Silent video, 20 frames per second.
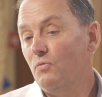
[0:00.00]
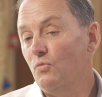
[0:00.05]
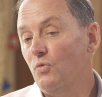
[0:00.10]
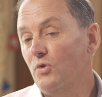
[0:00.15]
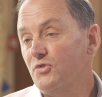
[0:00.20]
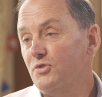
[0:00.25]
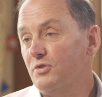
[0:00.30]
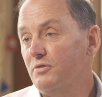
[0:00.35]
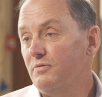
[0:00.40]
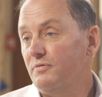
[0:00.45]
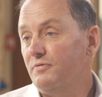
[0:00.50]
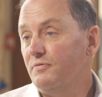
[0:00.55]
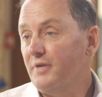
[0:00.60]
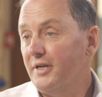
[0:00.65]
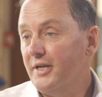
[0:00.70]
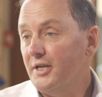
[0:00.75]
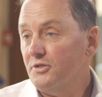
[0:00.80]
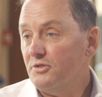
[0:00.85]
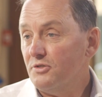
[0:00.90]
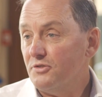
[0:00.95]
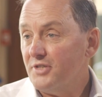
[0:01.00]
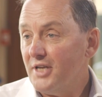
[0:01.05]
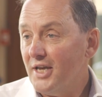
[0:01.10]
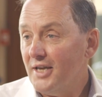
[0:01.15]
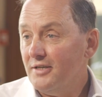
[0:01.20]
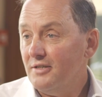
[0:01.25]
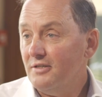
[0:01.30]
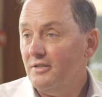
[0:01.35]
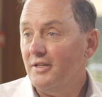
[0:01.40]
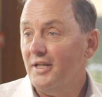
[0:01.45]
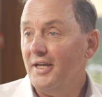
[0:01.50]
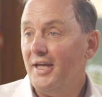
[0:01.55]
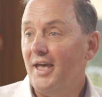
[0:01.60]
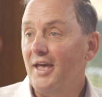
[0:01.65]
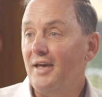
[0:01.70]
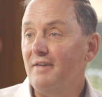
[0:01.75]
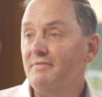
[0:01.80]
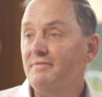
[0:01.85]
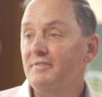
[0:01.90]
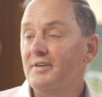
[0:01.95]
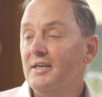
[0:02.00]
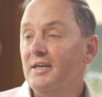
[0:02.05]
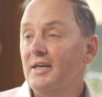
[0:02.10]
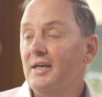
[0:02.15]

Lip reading: what sort of financial standing do they have,